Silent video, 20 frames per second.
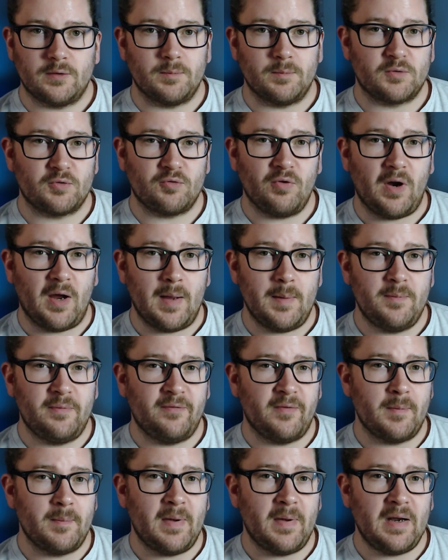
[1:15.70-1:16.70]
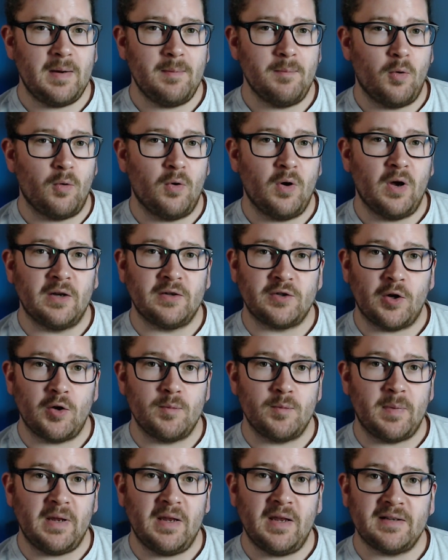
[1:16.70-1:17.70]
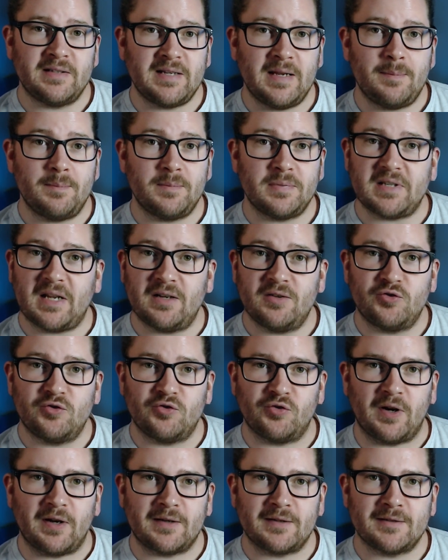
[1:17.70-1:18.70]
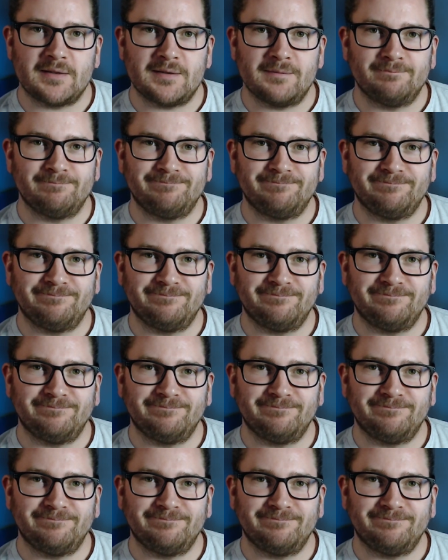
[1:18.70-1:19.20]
Subscribe for many more Adobe tips and tricks.